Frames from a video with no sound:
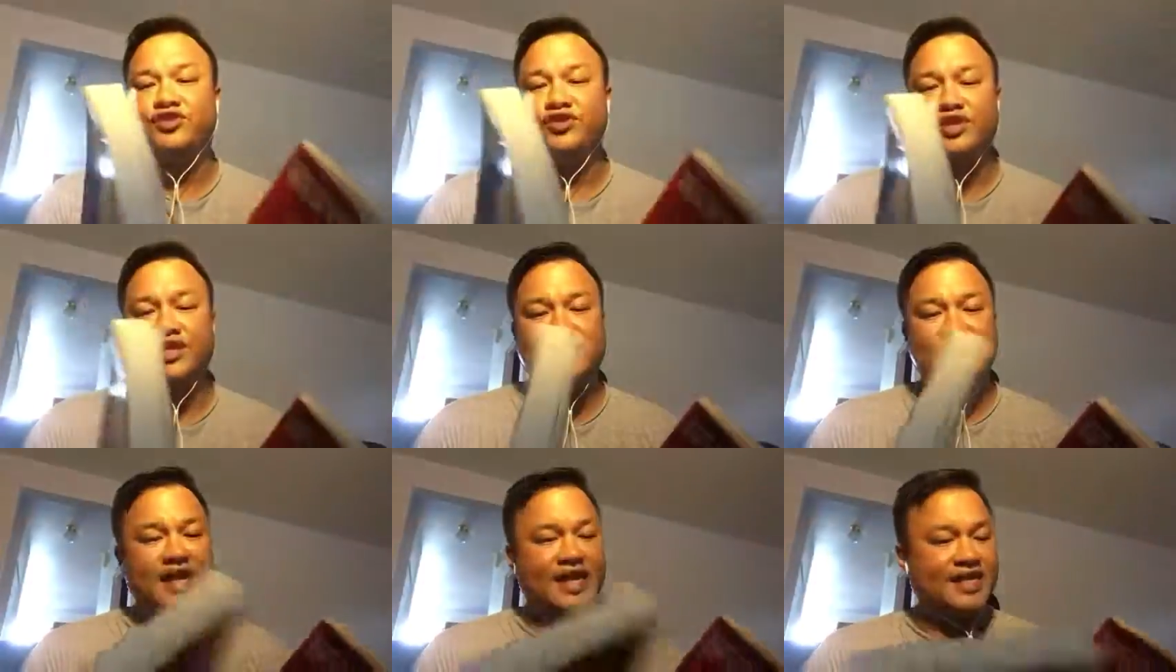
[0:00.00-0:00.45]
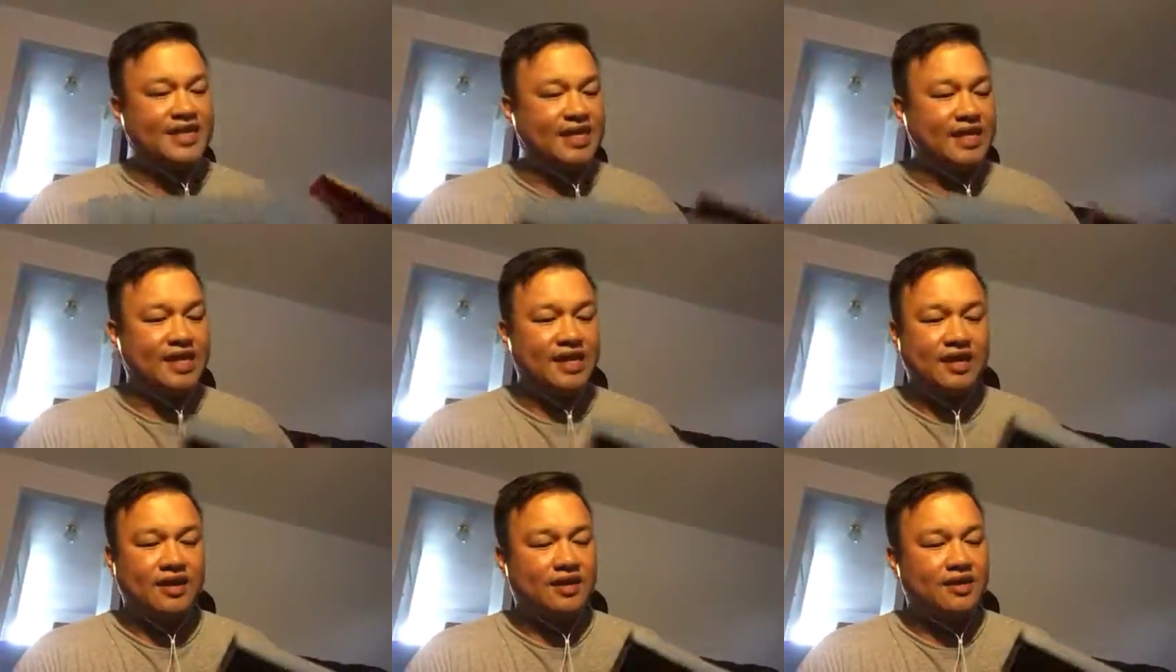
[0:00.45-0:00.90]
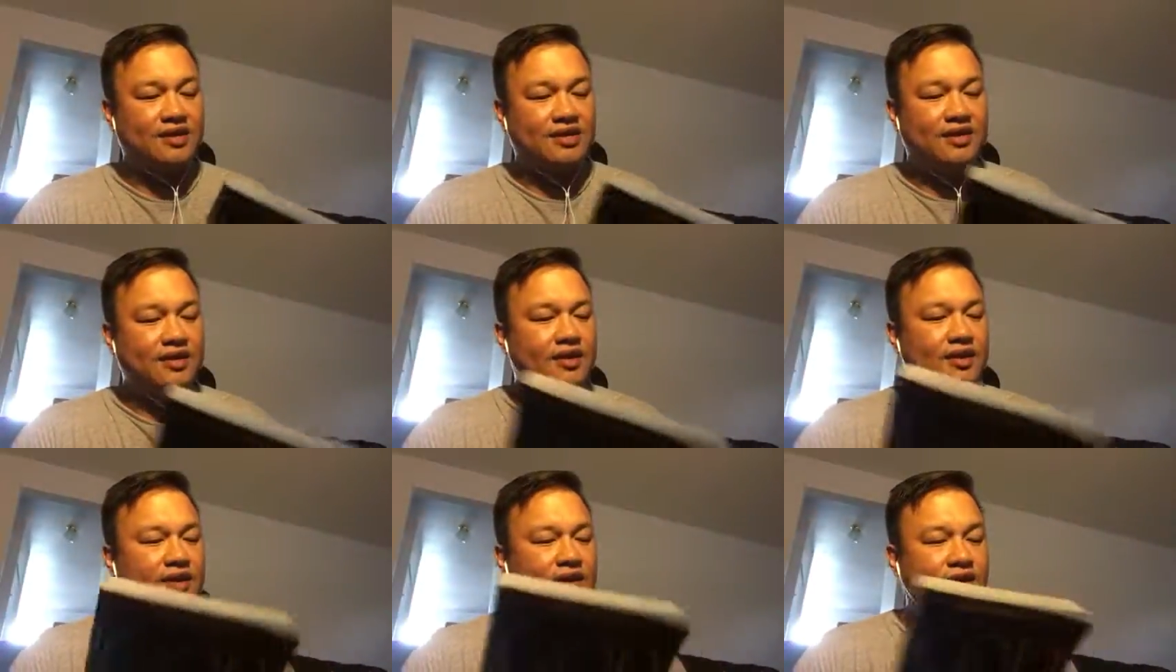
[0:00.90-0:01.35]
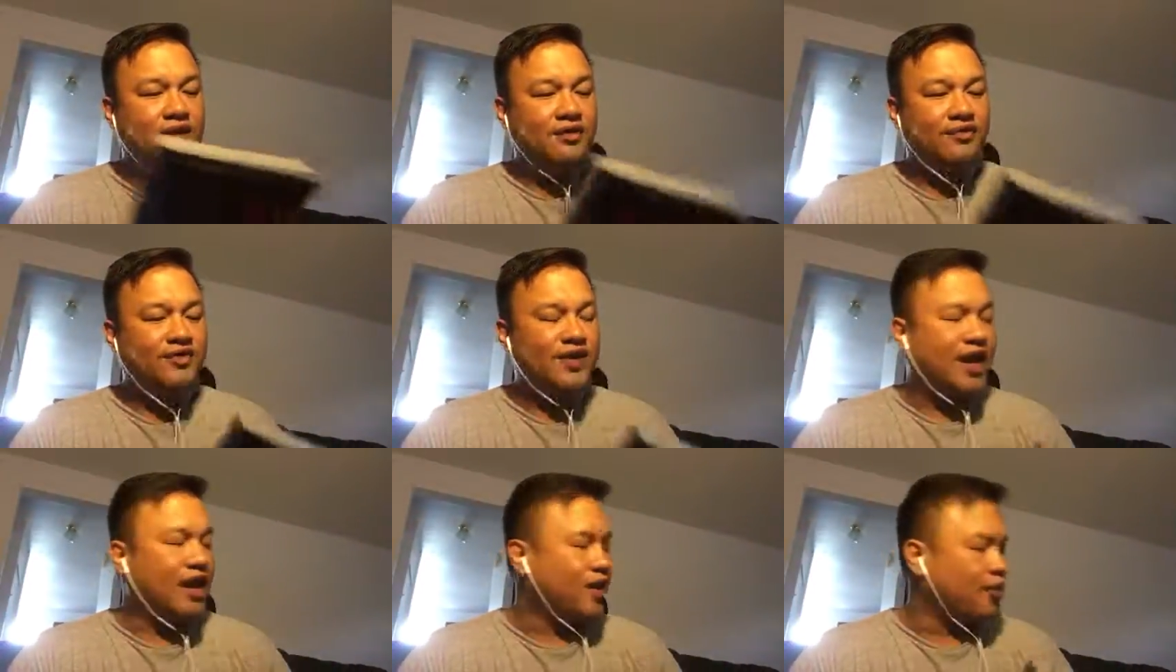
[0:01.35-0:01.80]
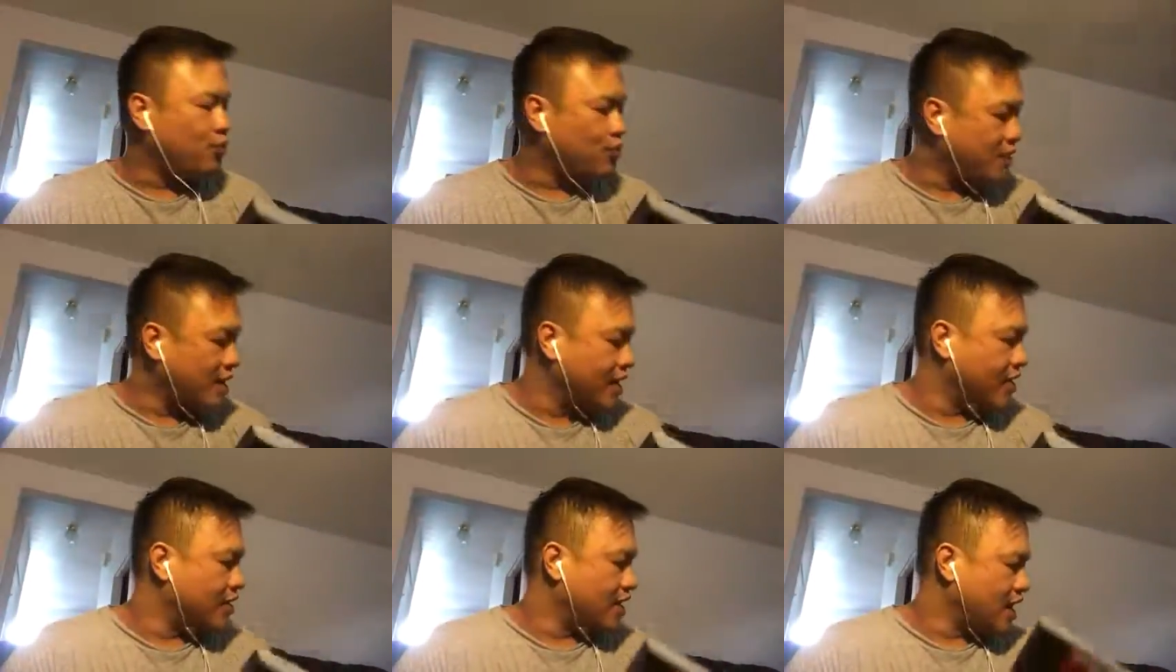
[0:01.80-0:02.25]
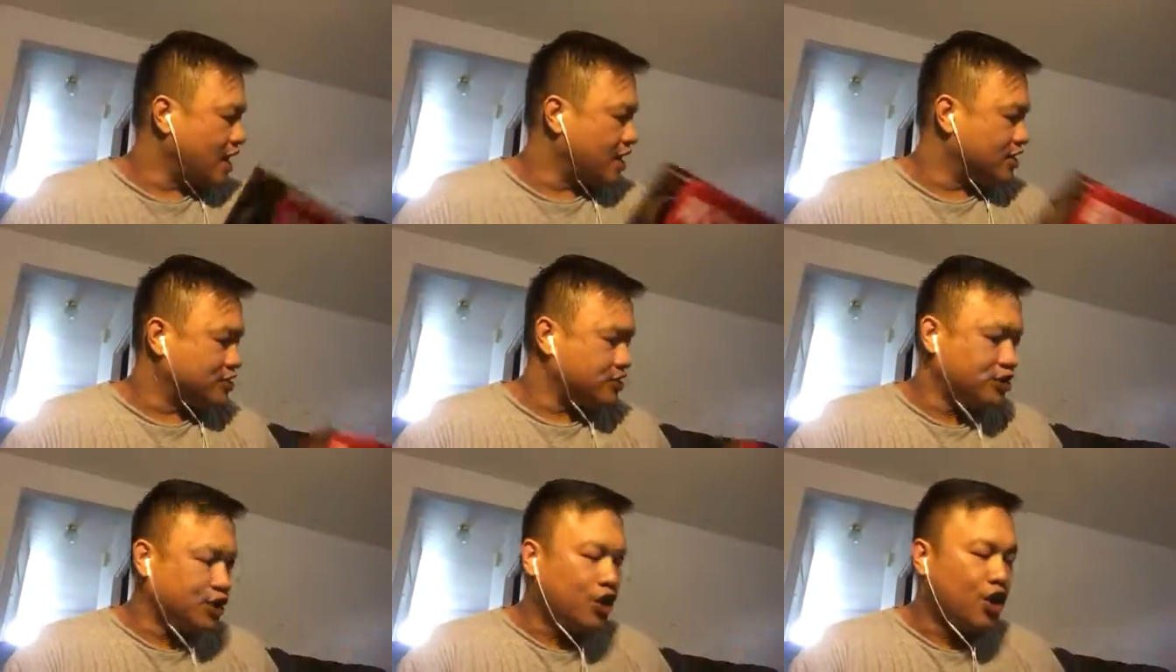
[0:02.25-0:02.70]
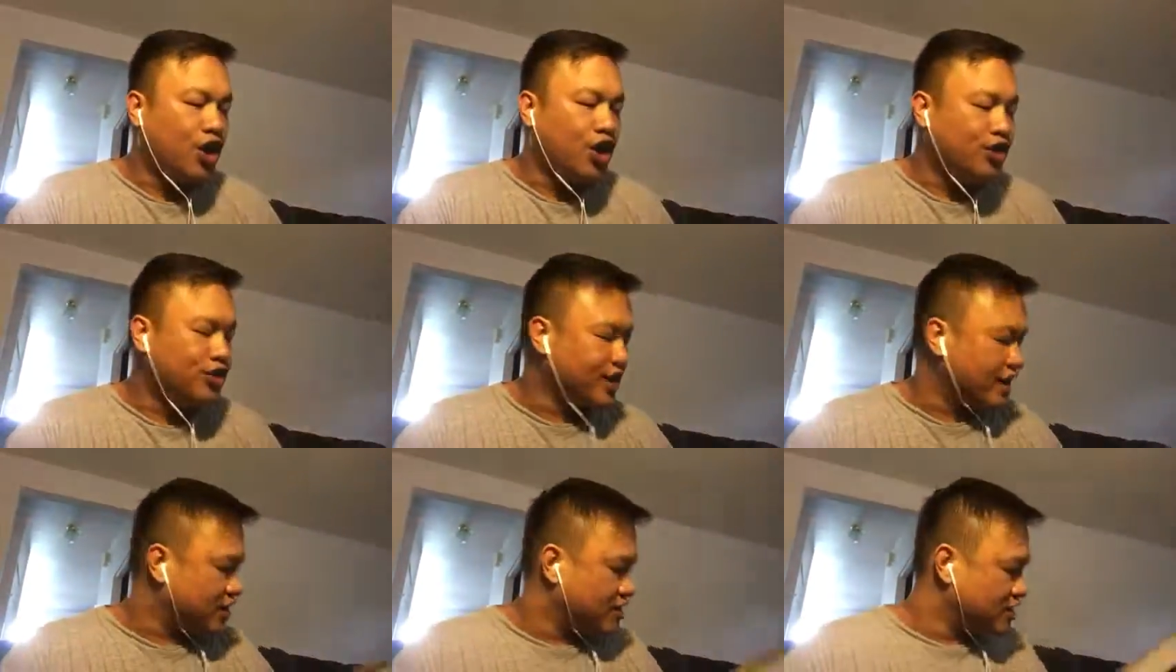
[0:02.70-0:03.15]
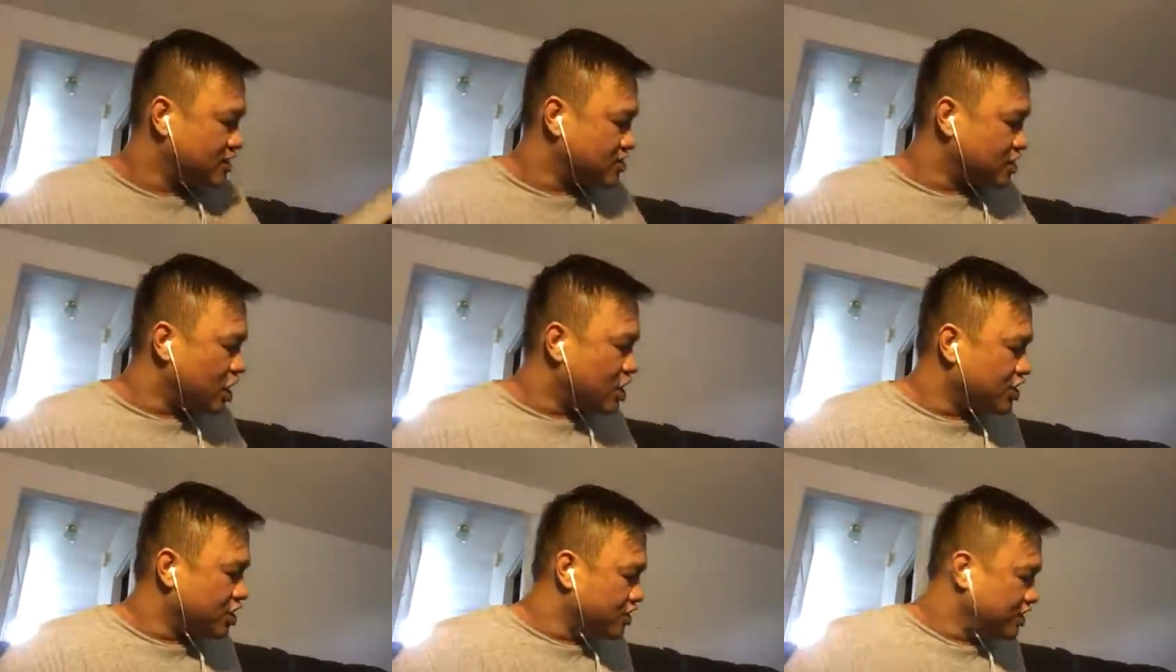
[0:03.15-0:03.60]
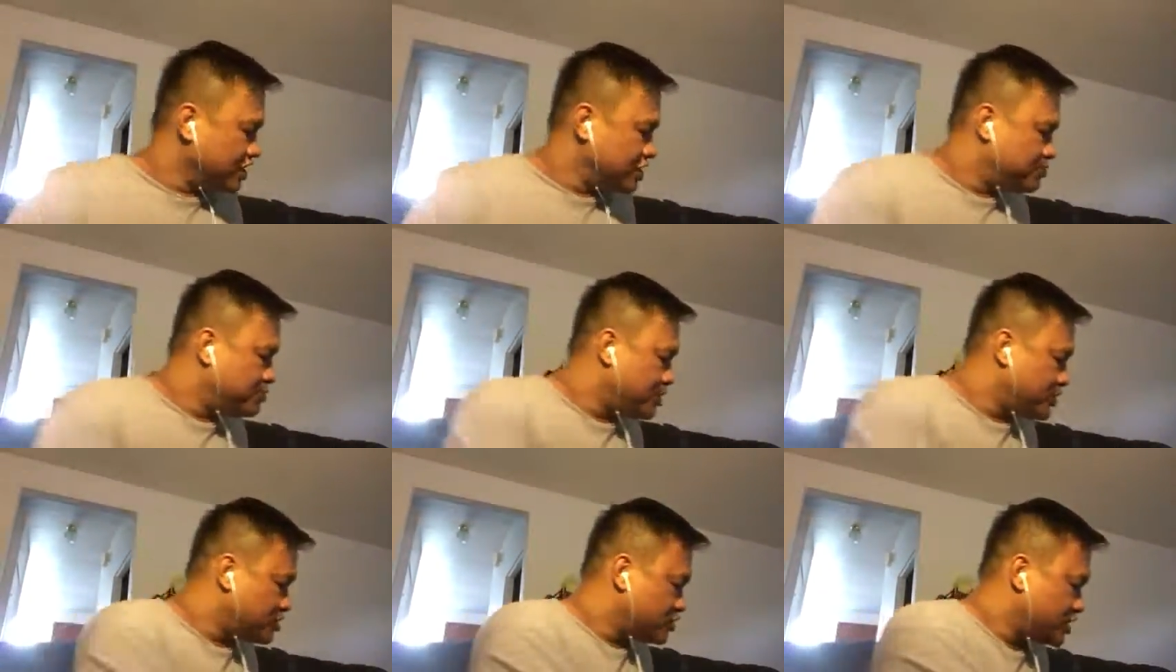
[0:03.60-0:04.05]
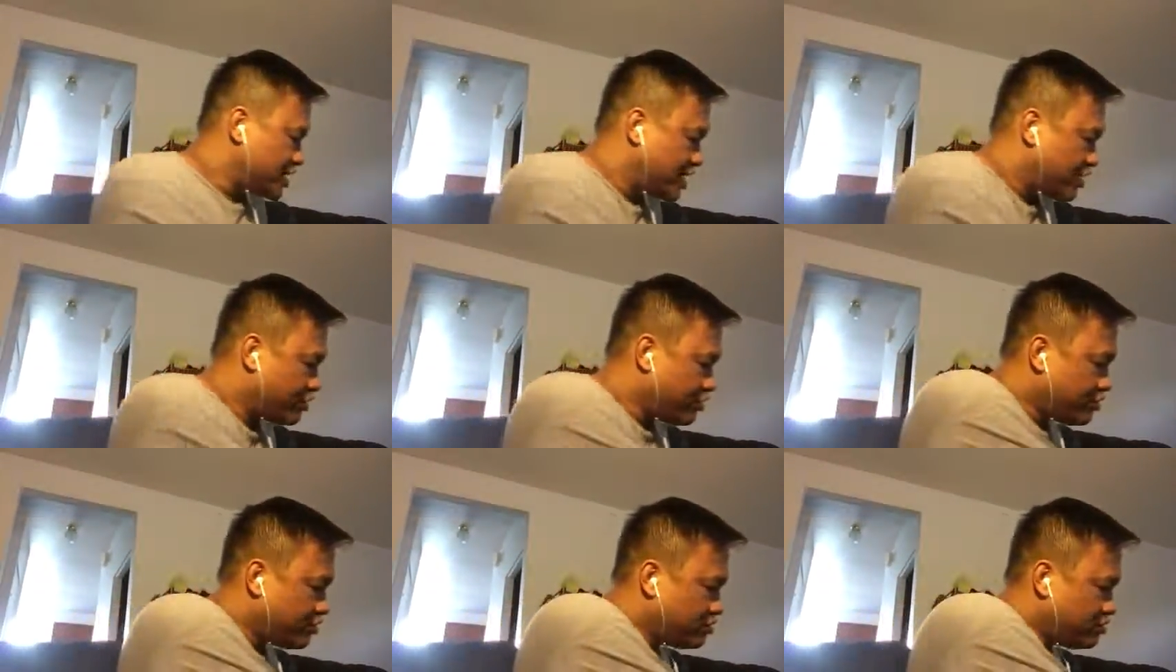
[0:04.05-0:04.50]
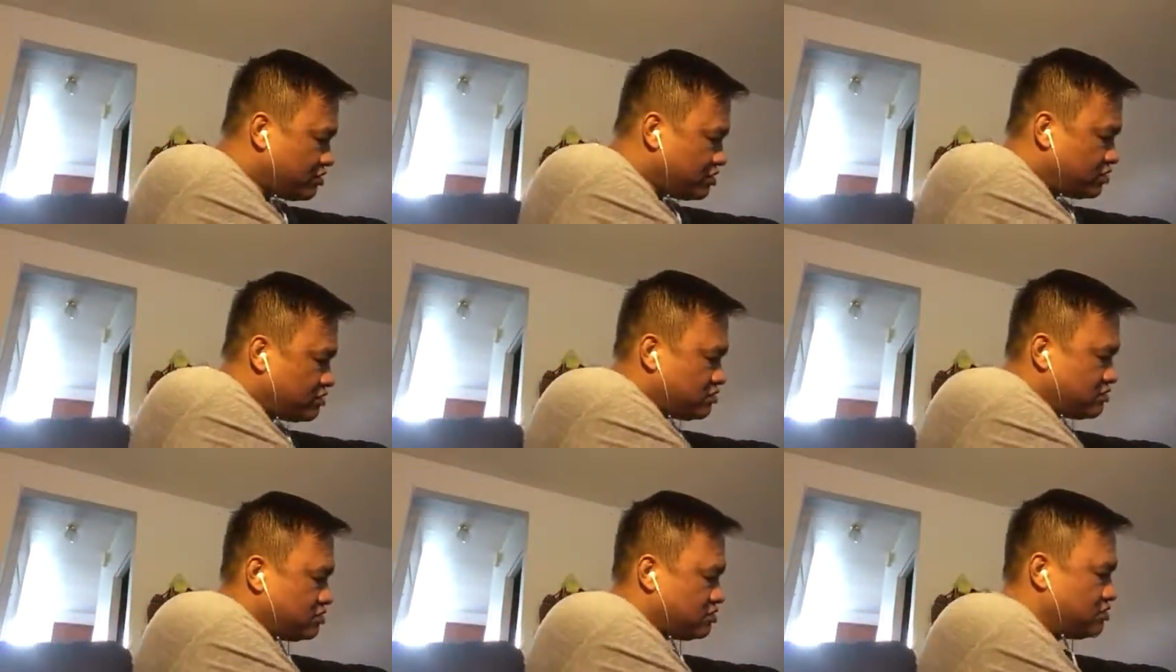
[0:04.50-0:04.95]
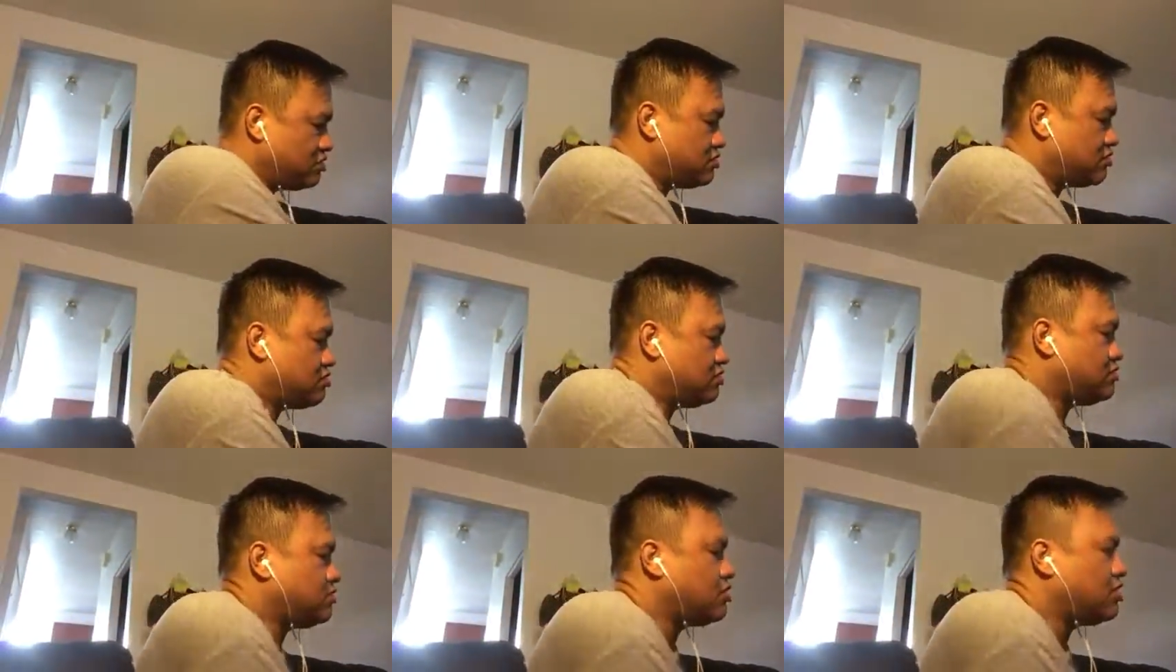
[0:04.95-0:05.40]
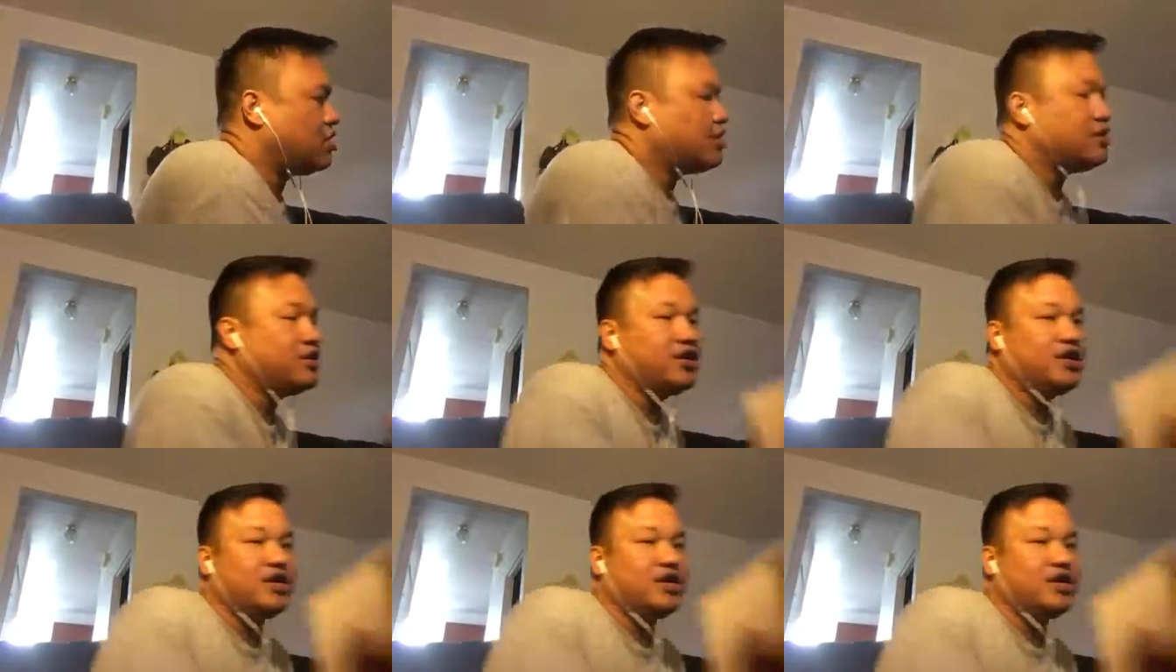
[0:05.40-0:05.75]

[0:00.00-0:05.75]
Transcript: you this idea of like, my gosh, you know, all that. Because all of these books here, all of